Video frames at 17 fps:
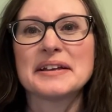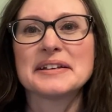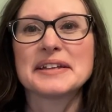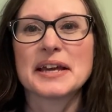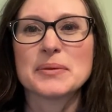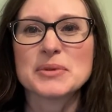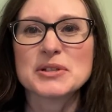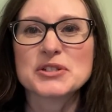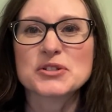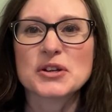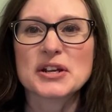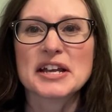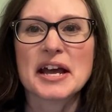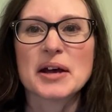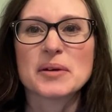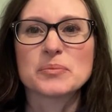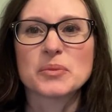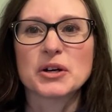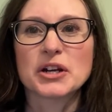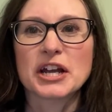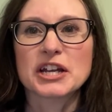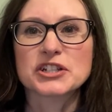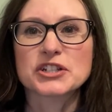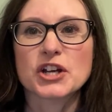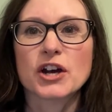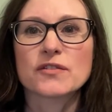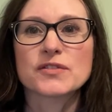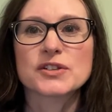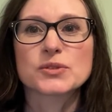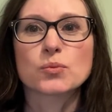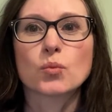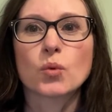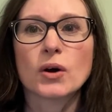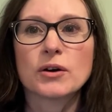Chemistry at Monash
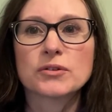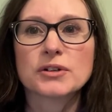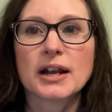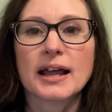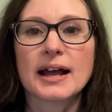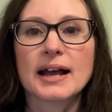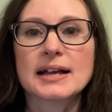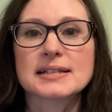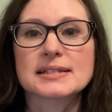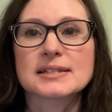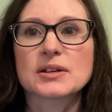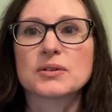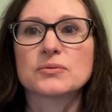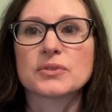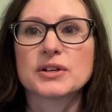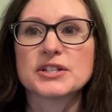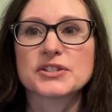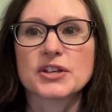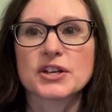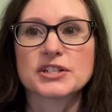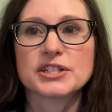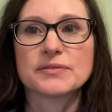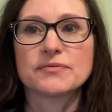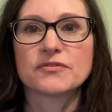offers world-class research